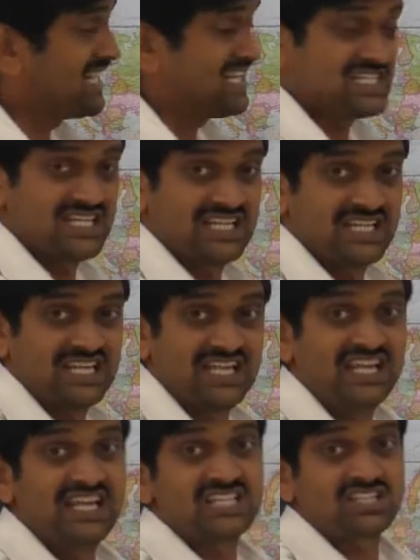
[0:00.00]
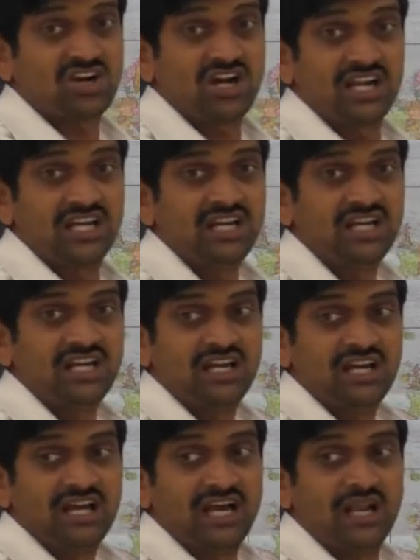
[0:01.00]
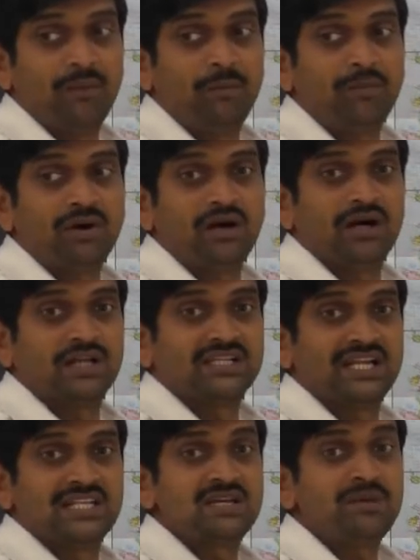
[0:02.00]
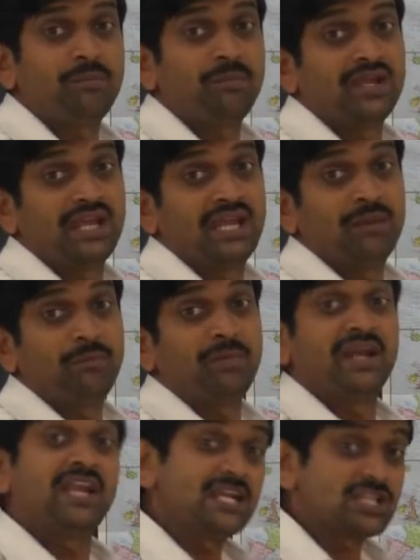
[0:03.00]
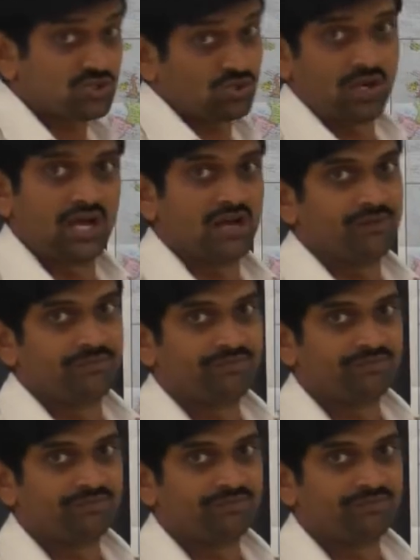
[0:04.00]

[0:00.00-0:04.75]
reason, India is called that is a peninsula.